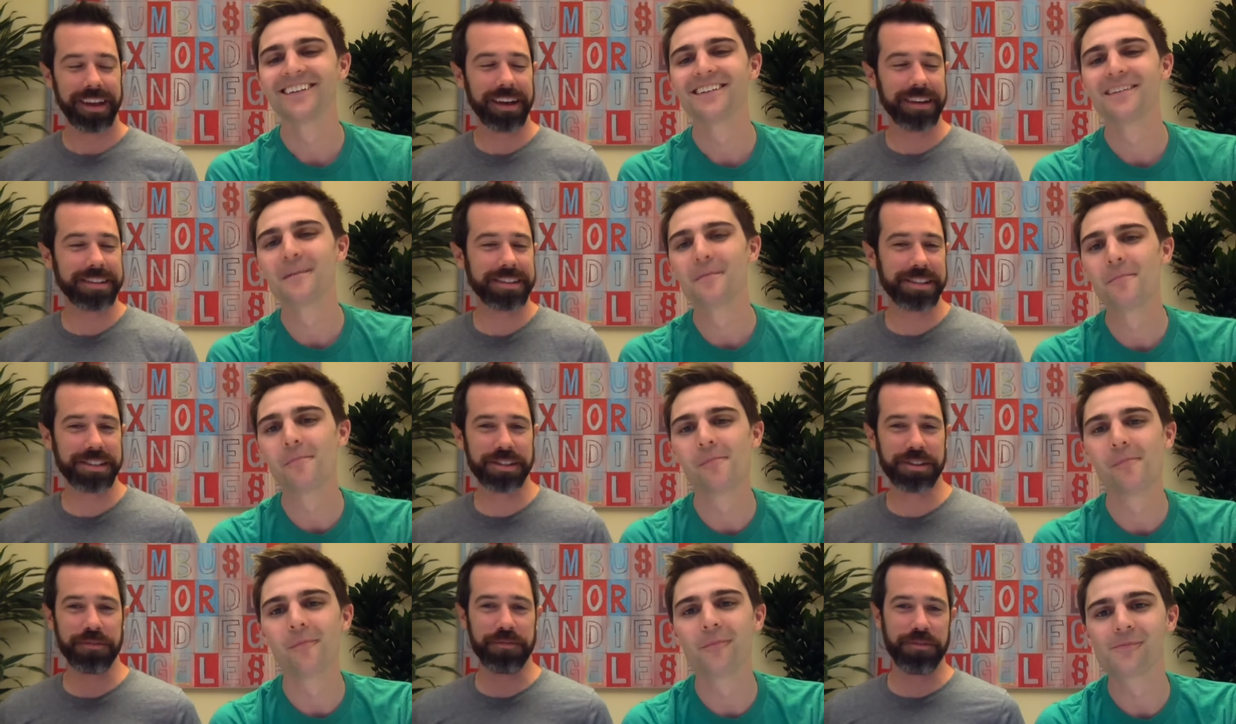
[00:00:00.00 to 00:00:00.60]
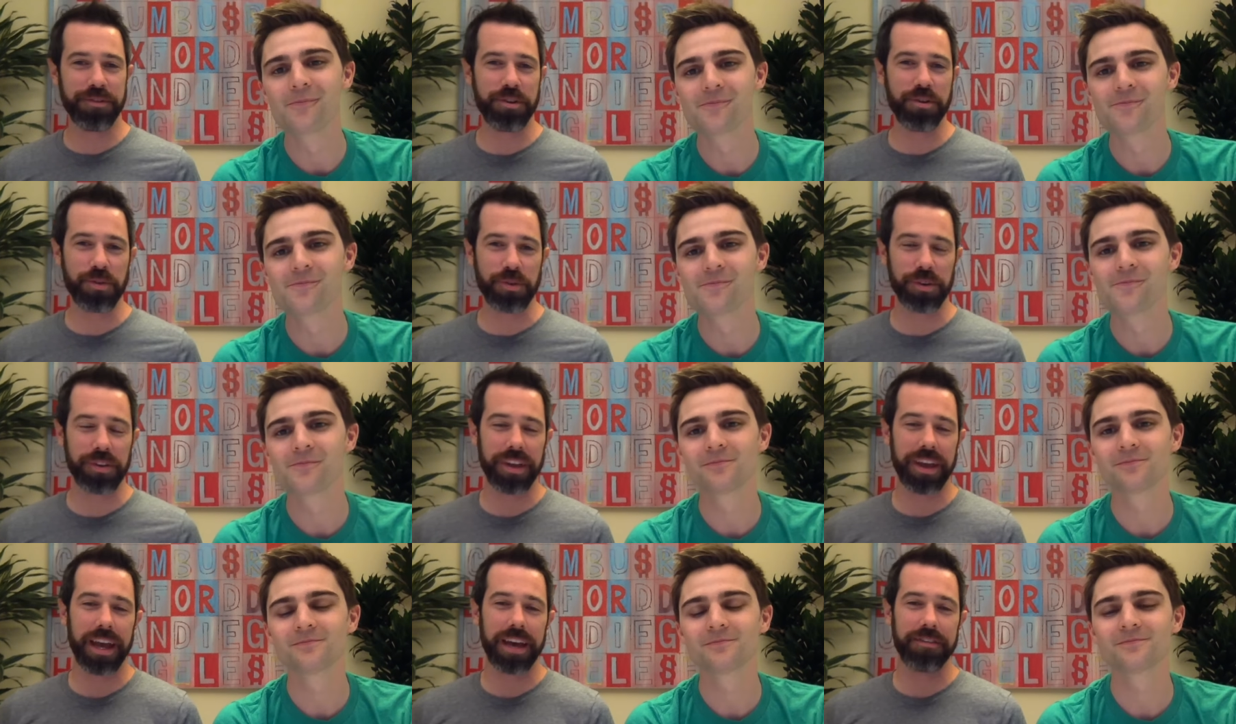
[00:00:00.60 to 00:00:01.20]
Speaker 1: us as the
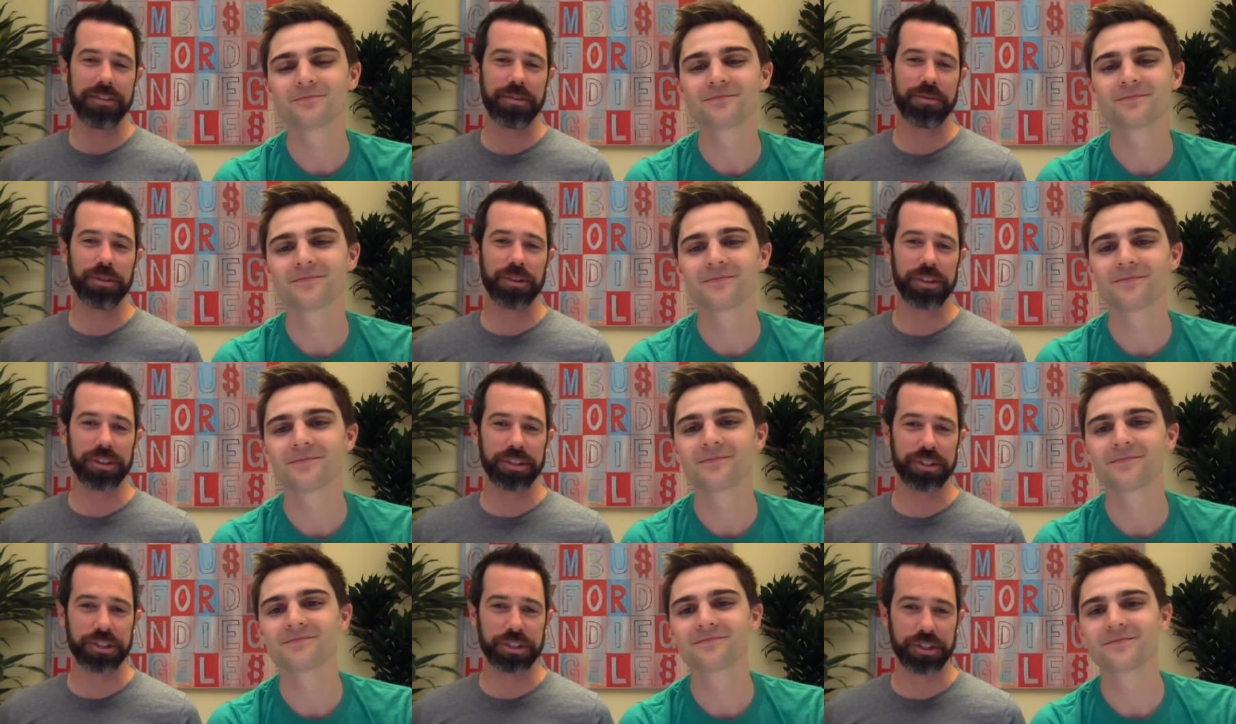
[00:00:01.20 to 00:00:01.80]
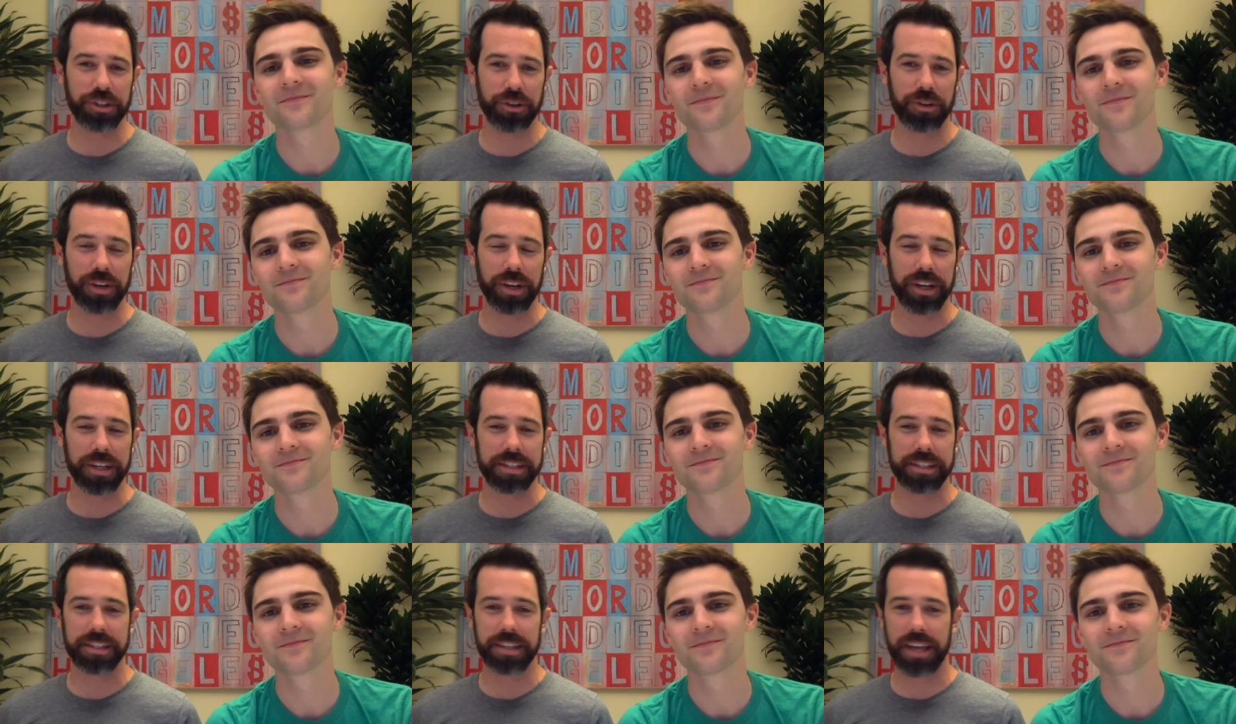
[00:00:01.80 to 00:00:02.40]
viewer, they haven't really showed
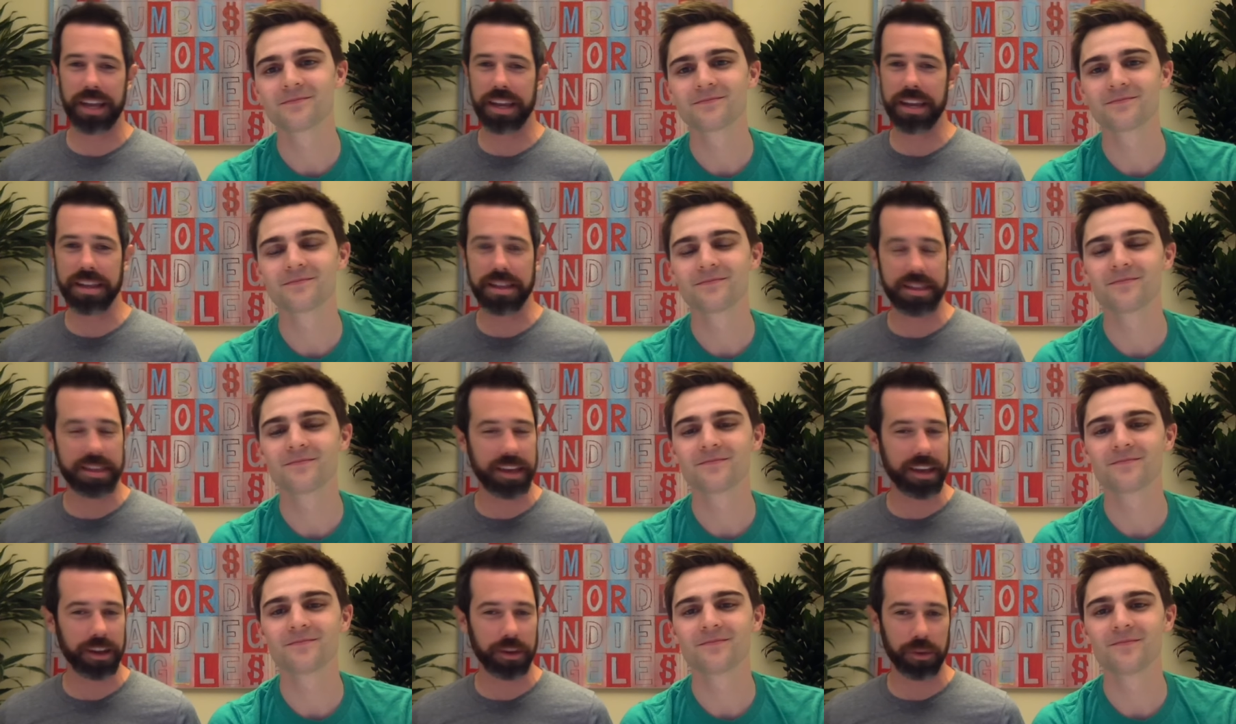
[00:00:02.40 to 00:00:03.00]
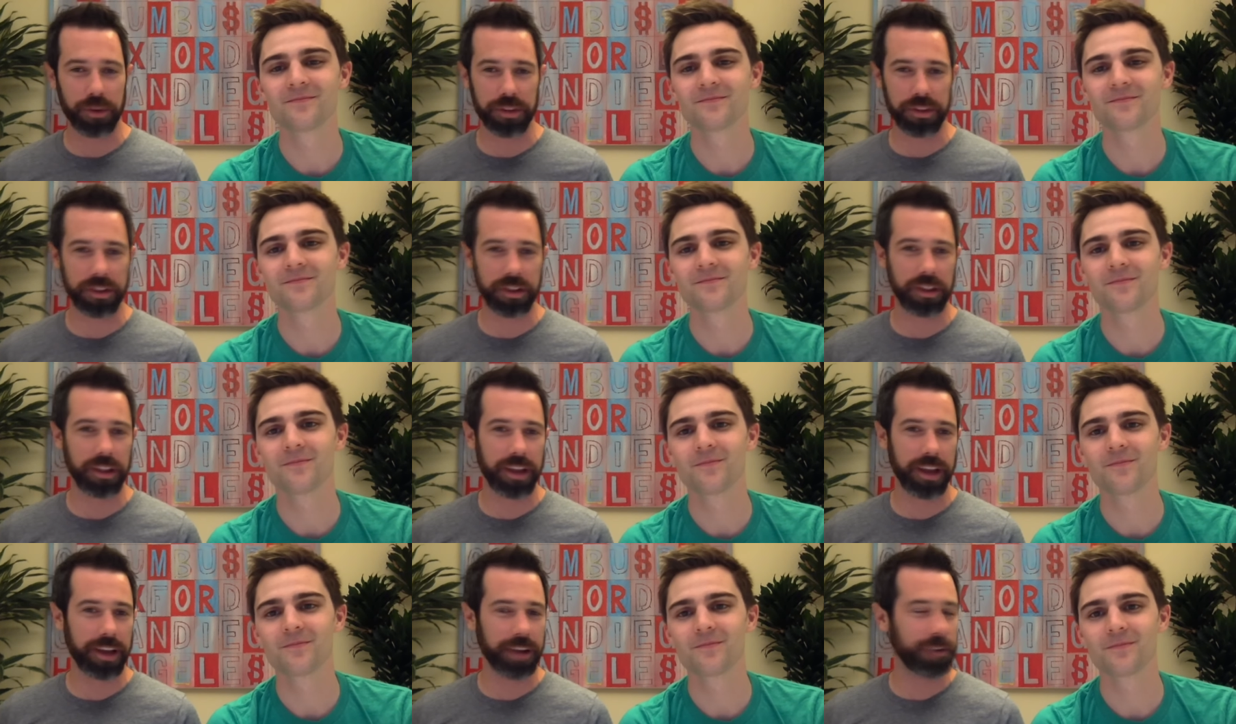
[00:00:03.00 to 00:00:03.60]
us anything with
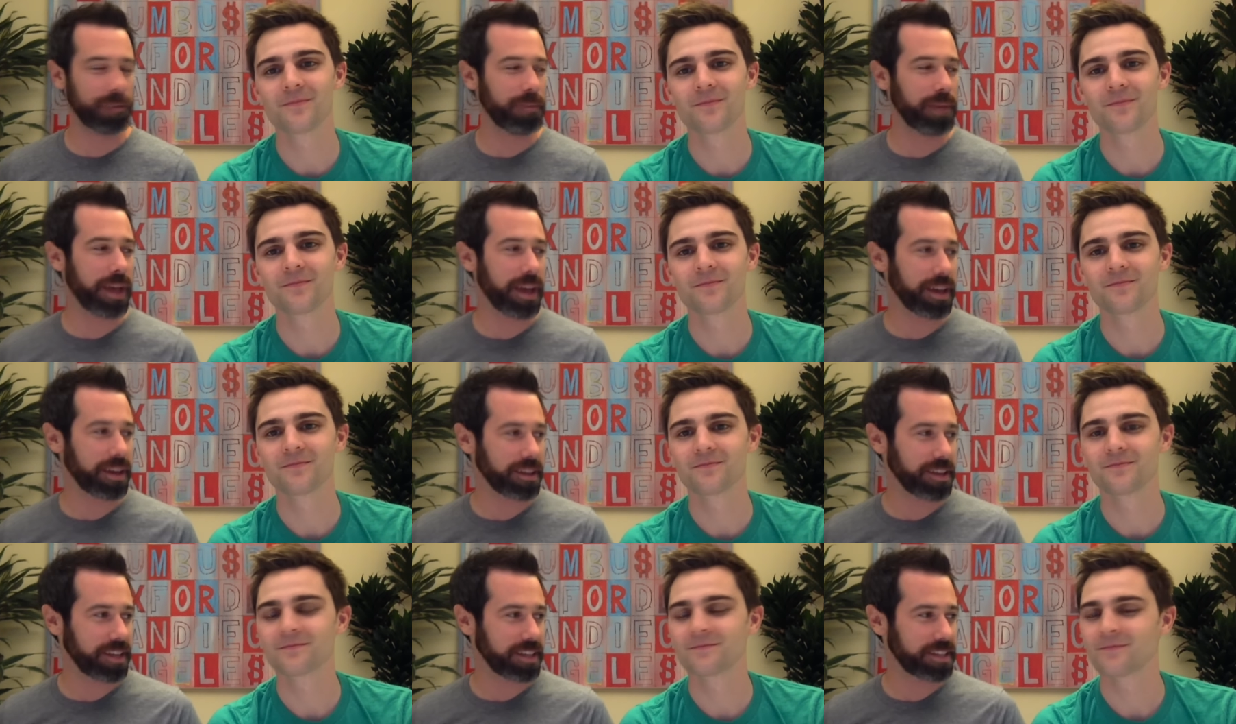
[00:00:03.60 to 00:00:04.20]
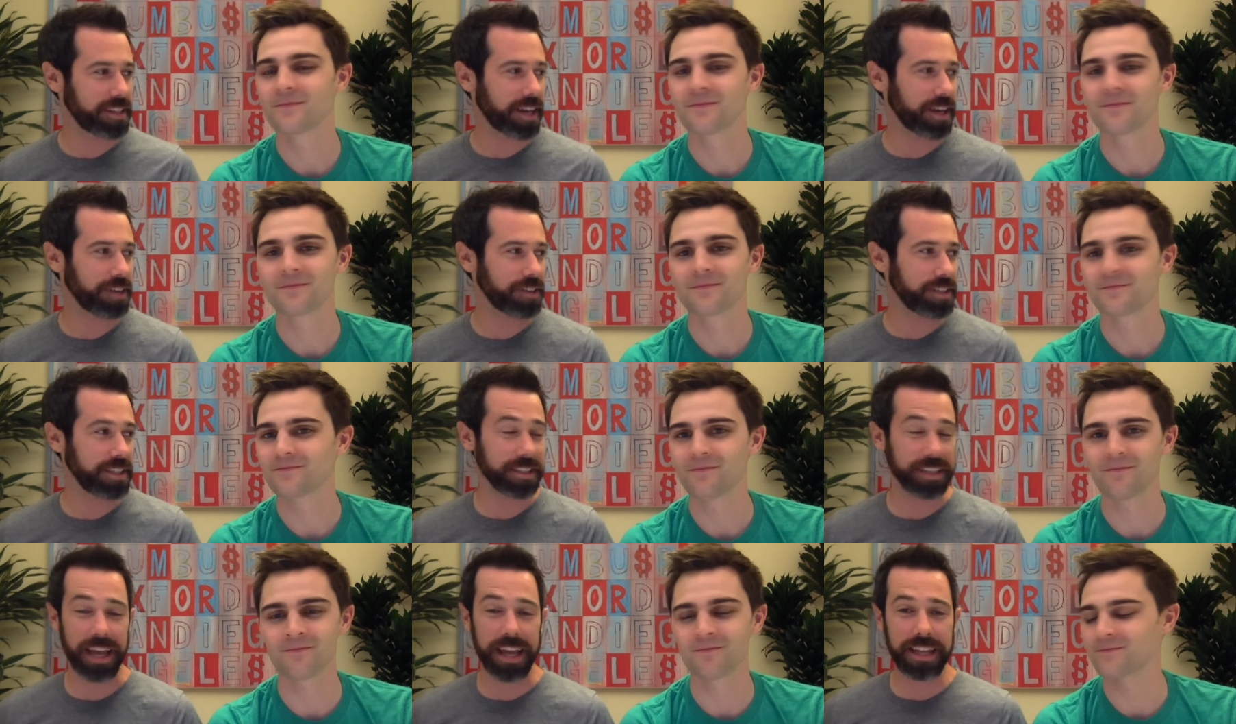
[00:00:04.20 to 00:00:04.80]
Clay or Meg the entire
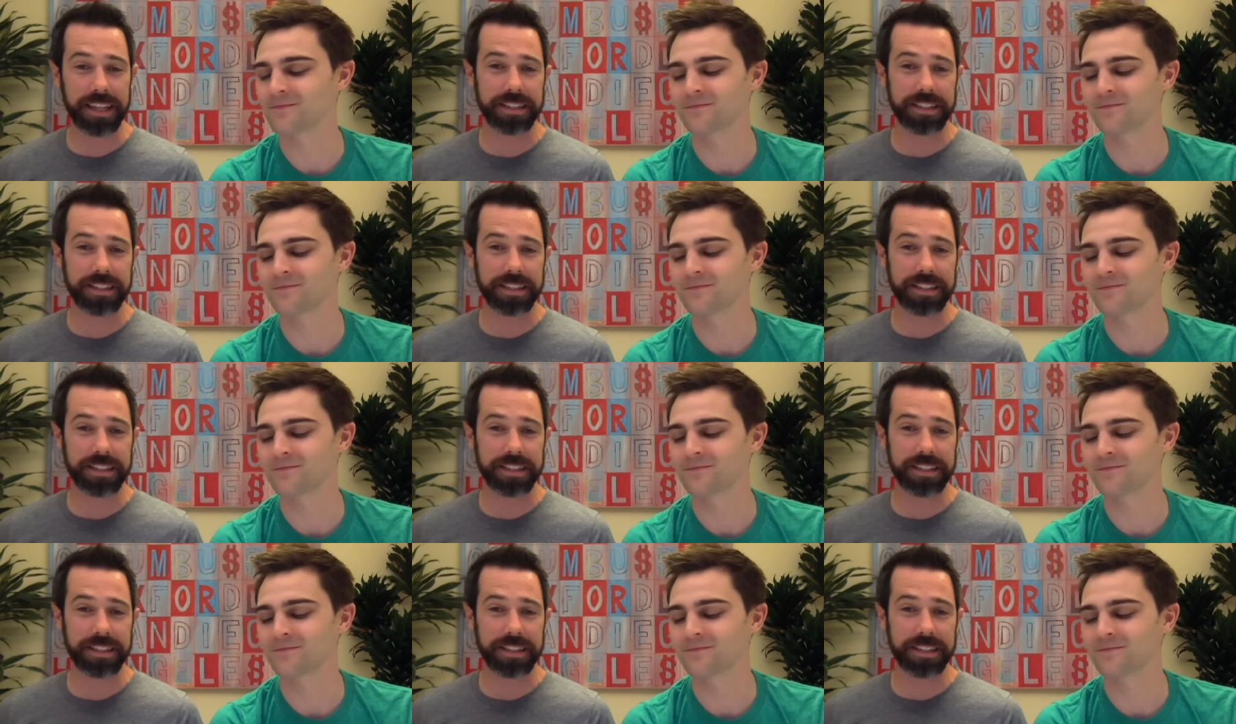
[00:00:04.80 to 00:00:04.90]
season. Mm-hmm.